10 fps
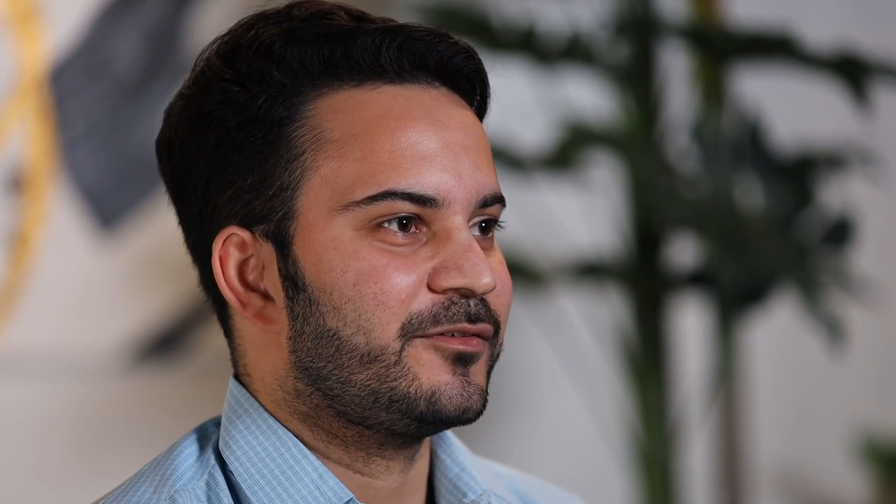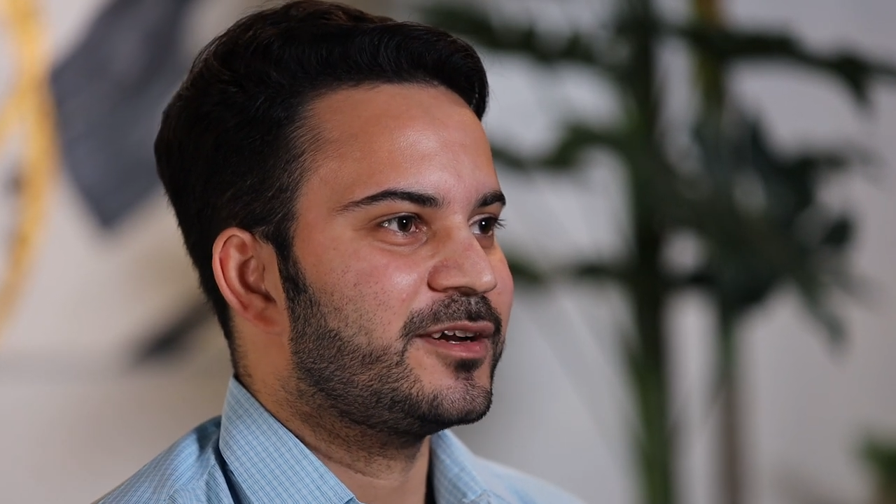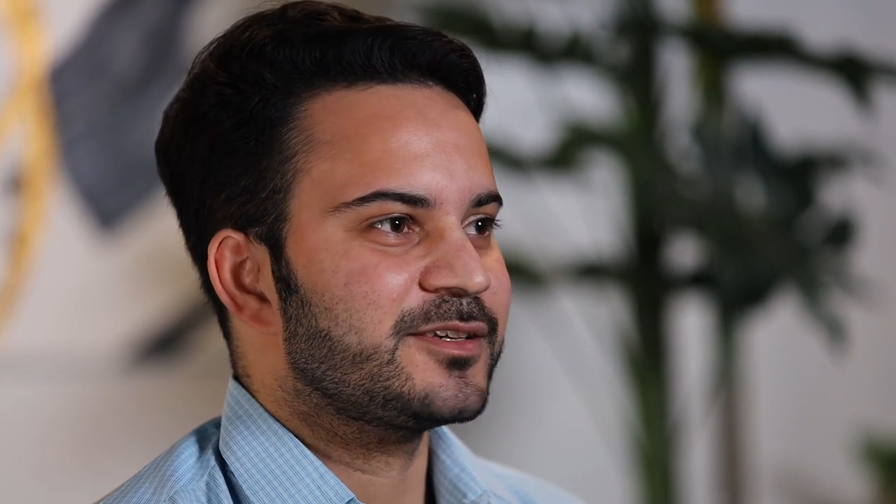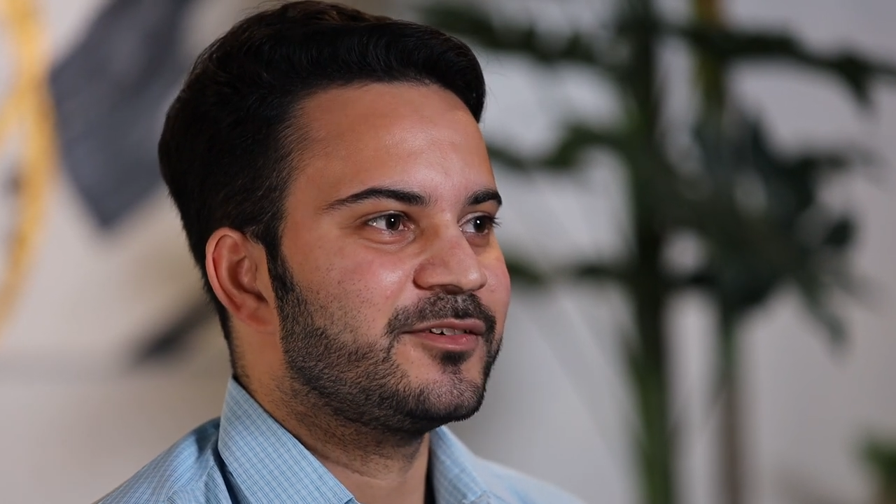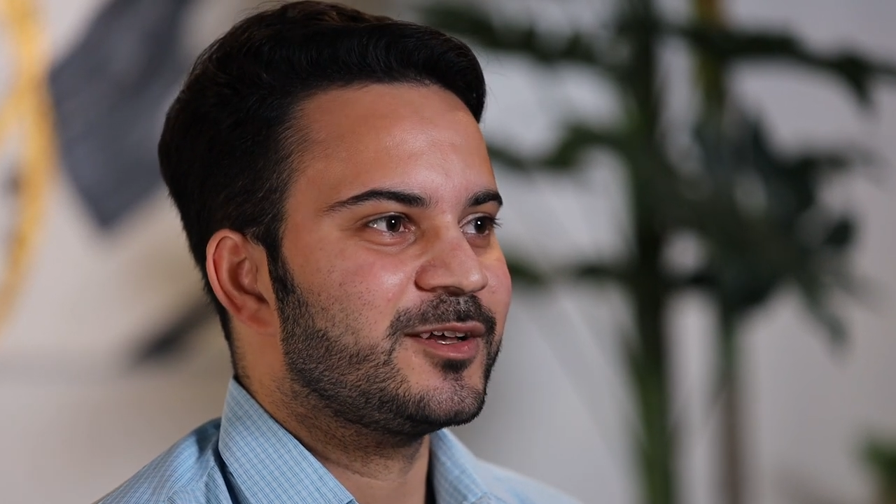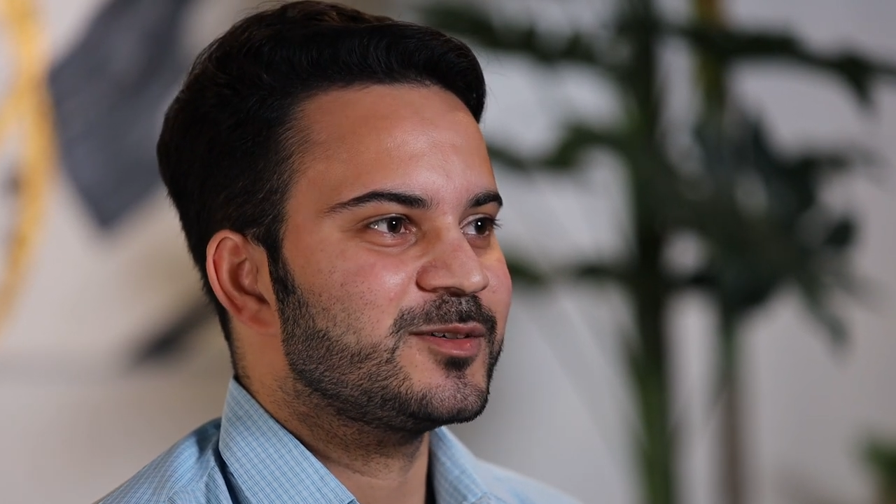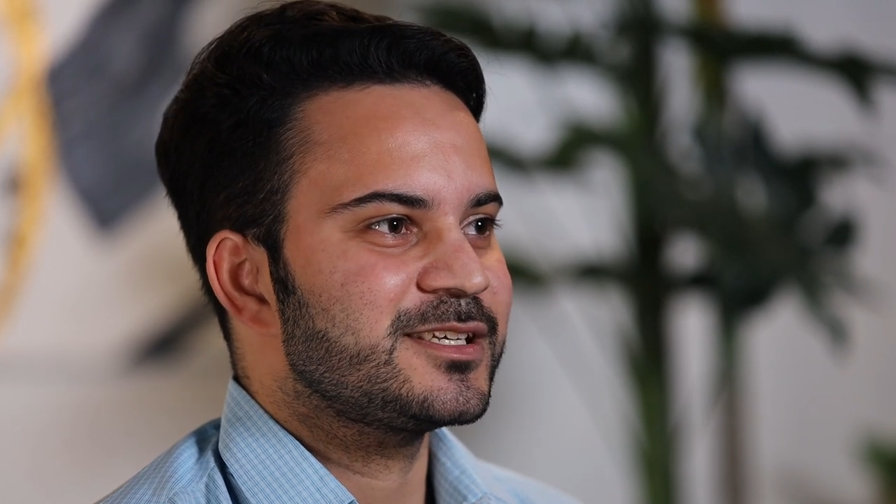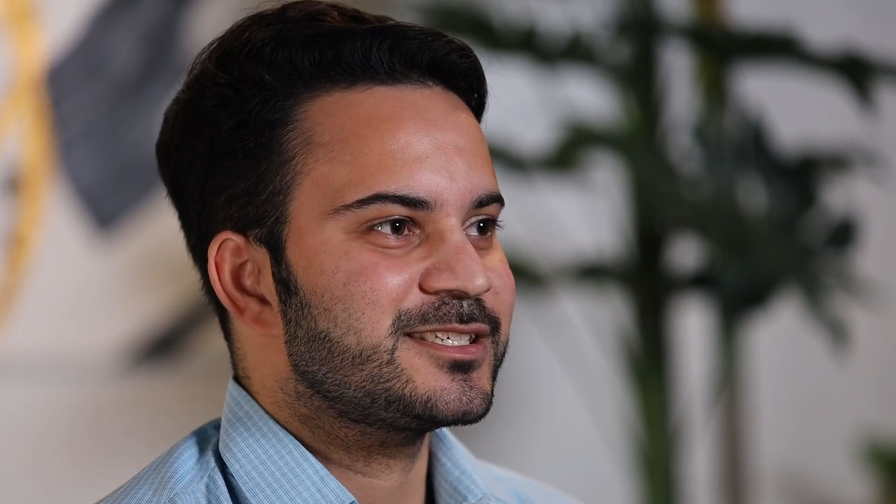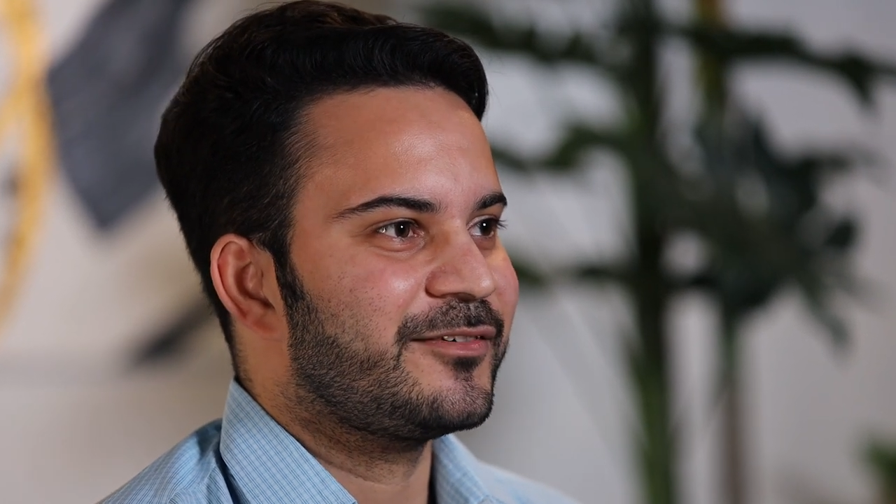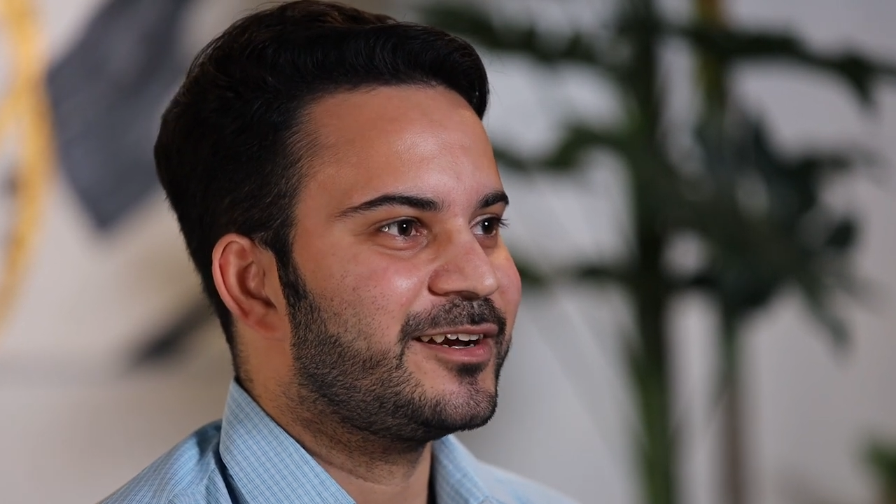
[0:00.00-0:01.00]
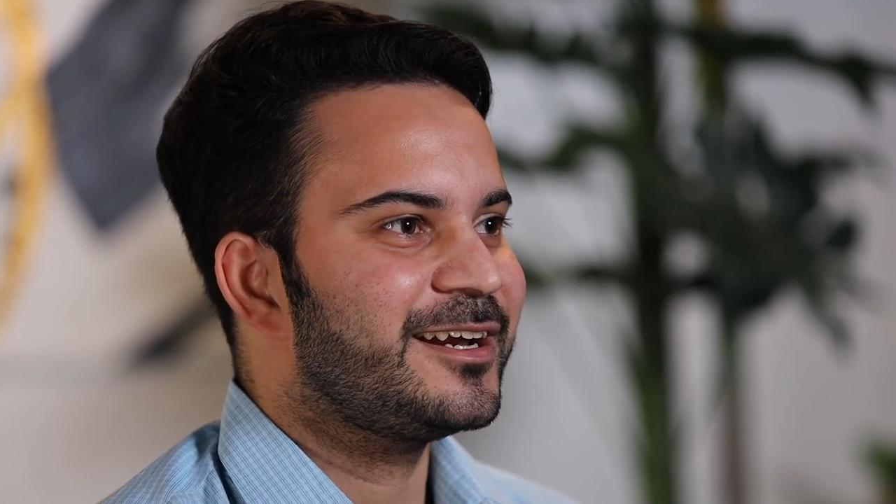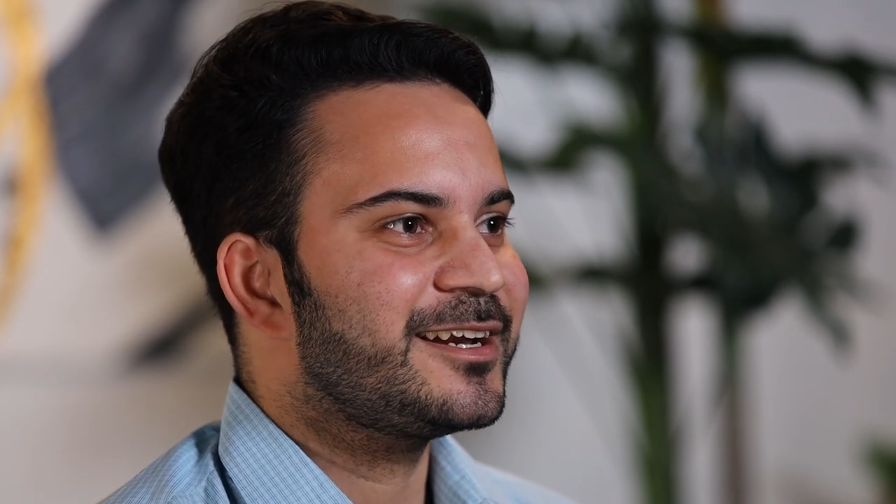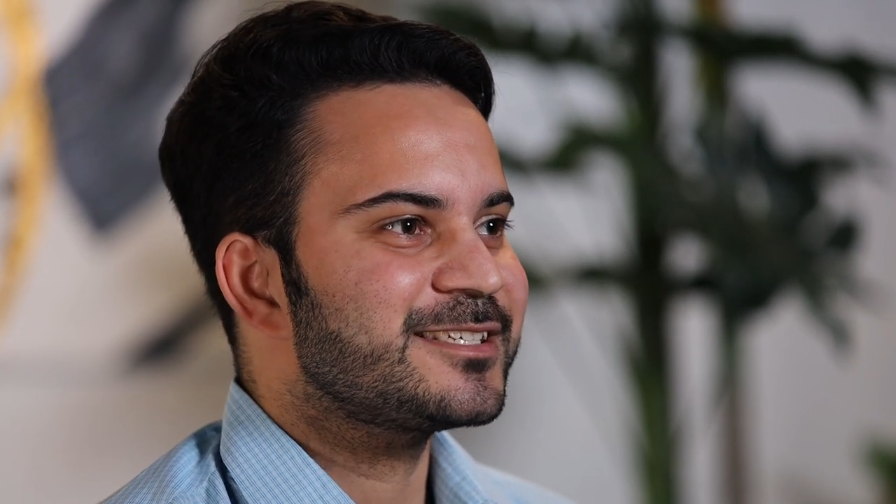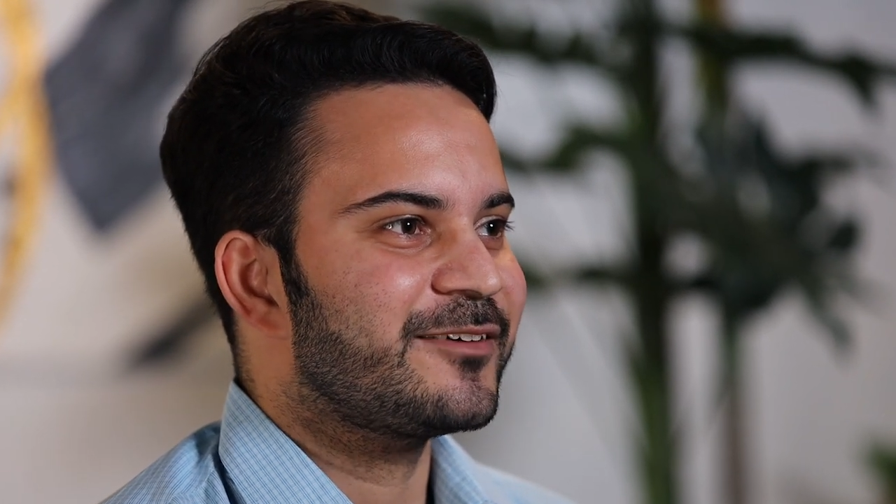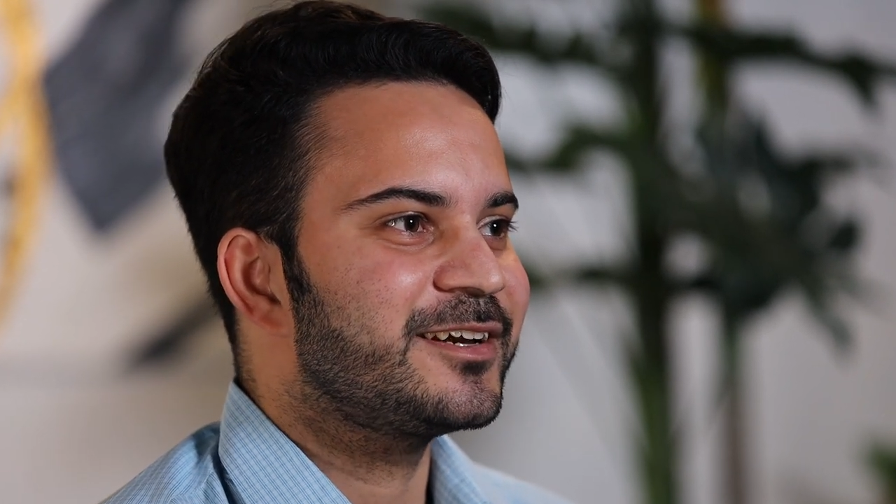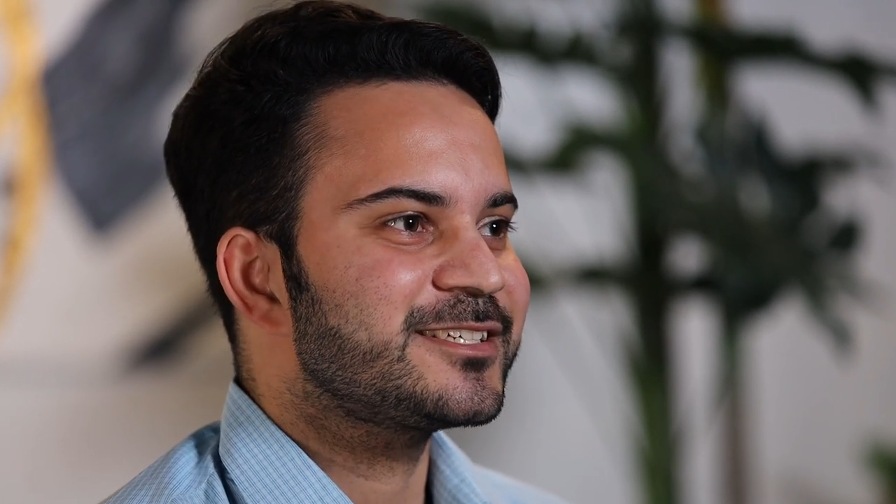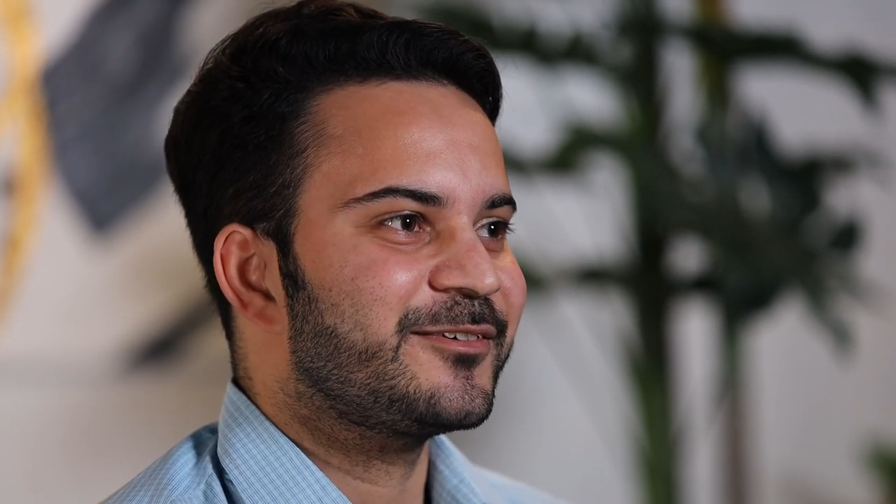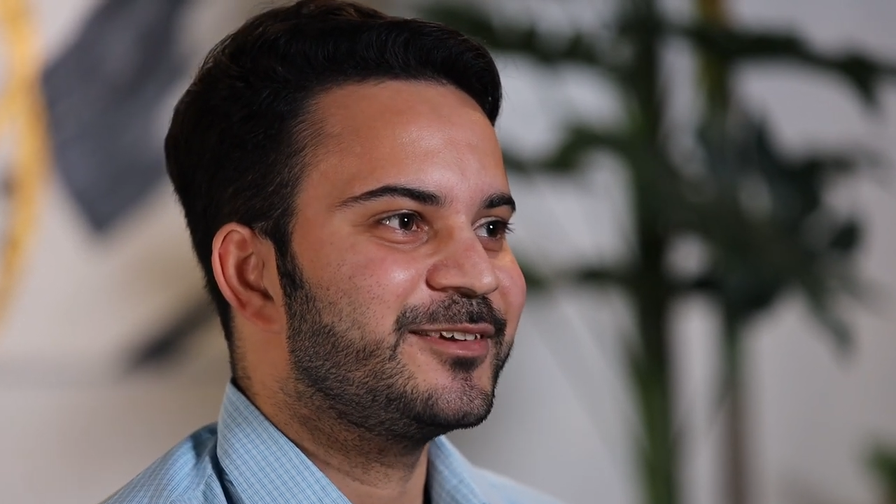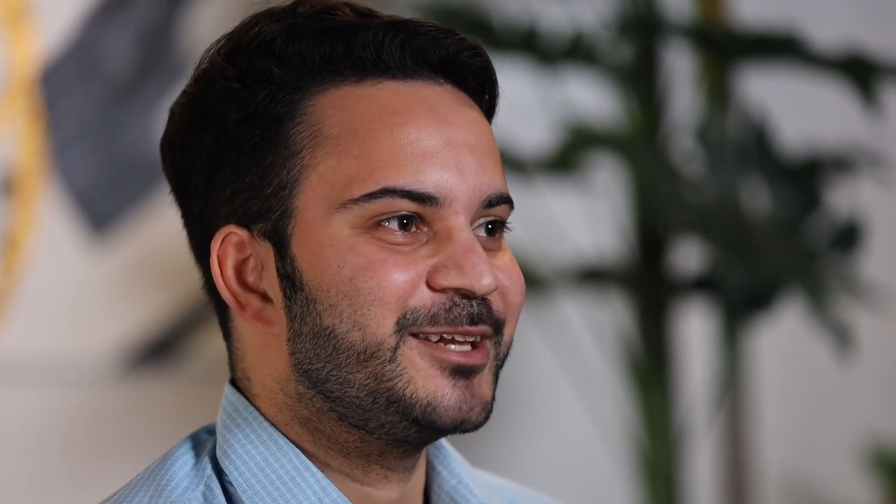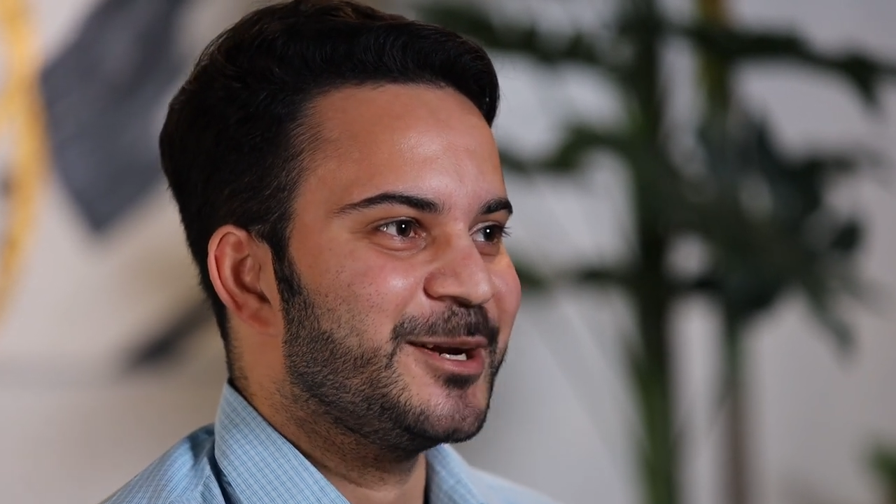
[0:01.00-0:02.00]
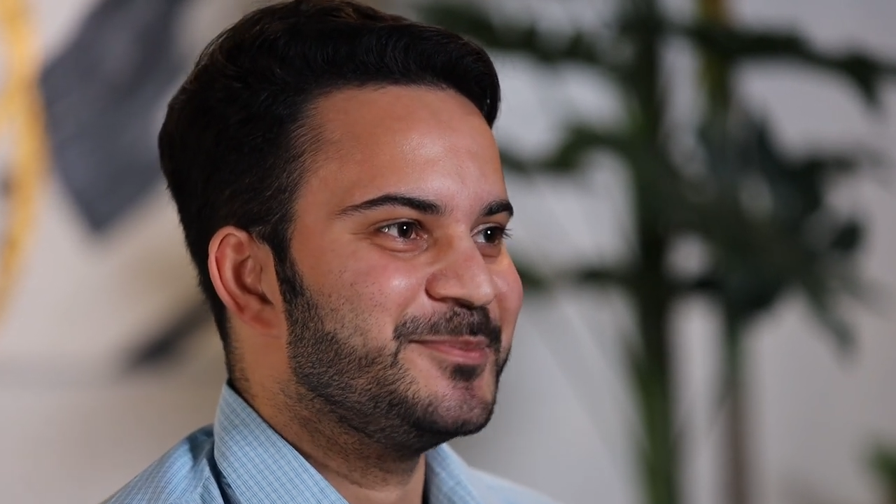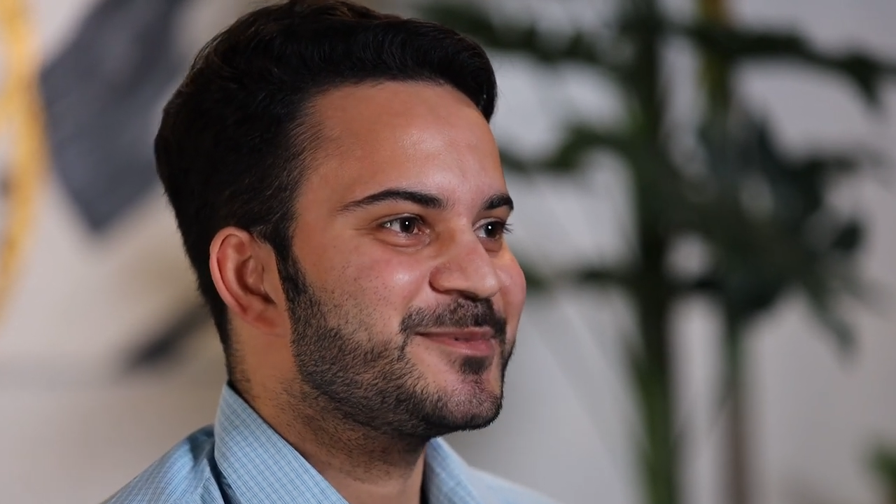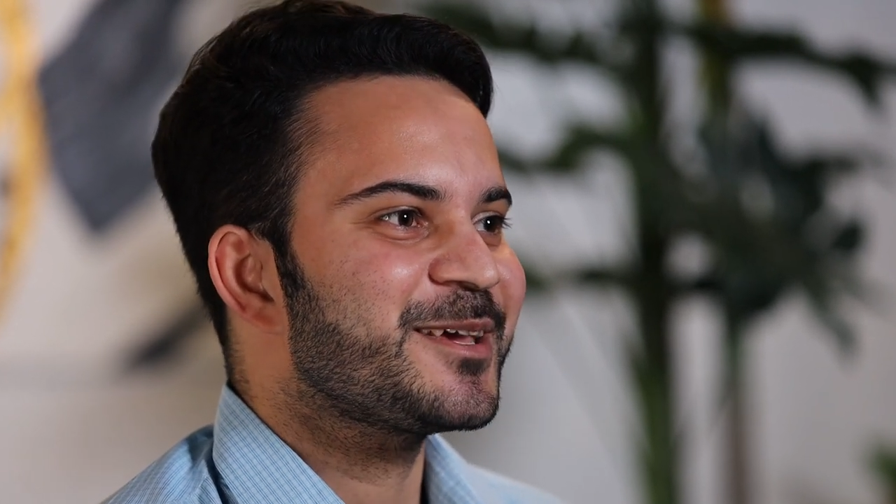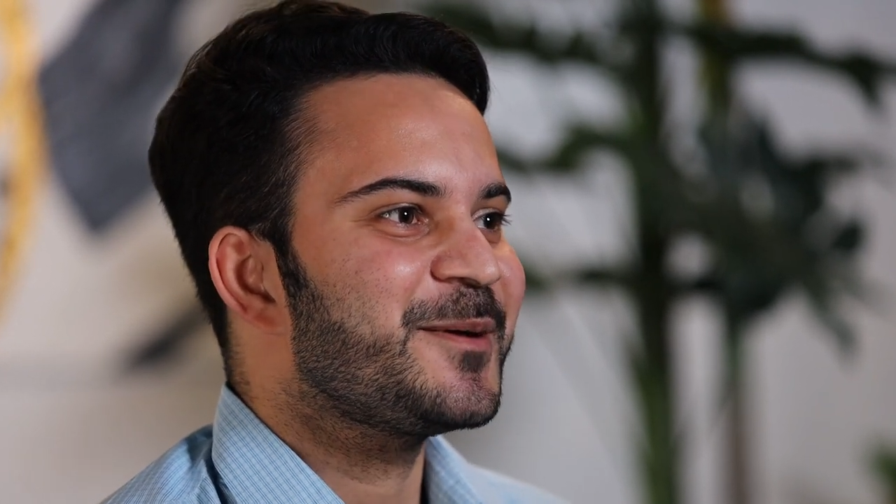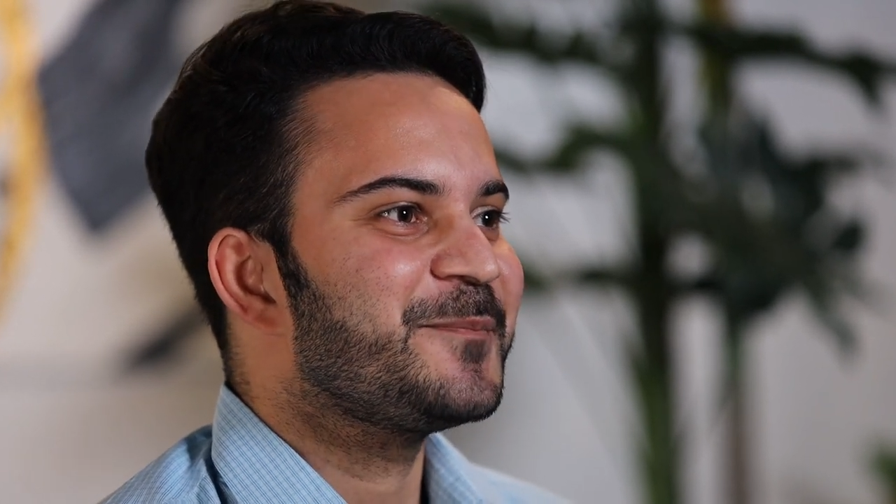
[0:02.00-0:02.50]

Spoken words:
77,777 dirhams.